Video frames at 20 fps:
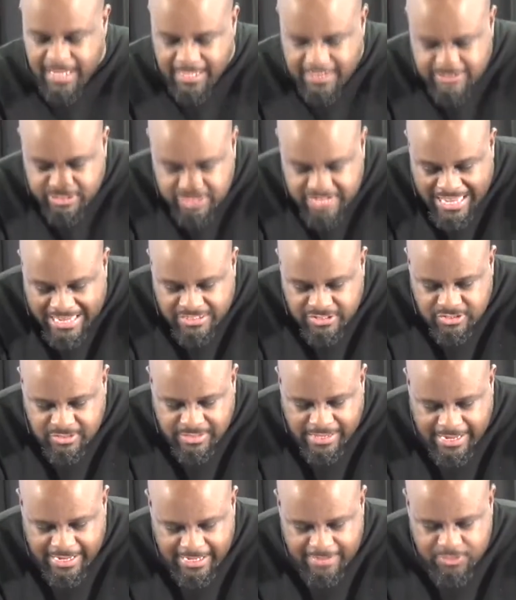sex
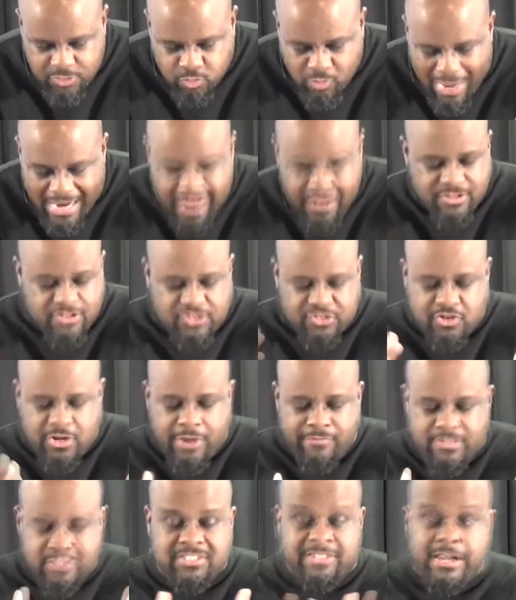slaves ready to
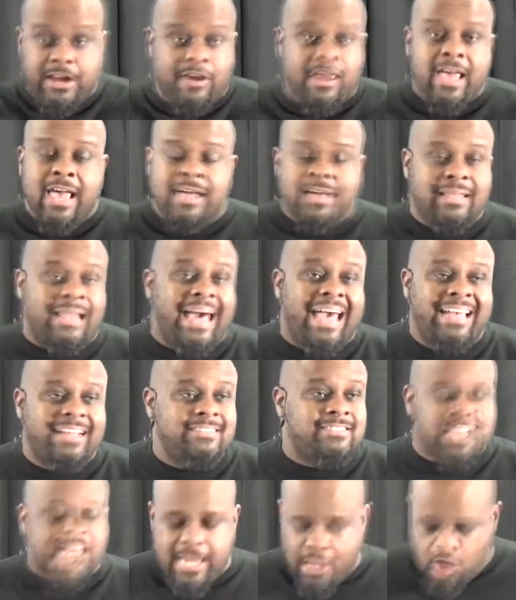service their
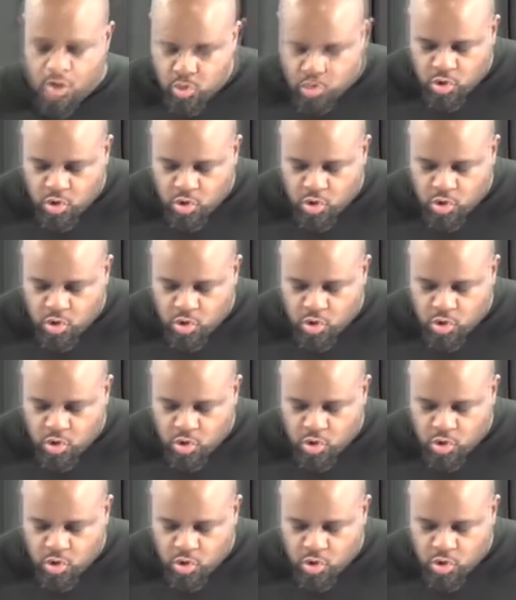clientele.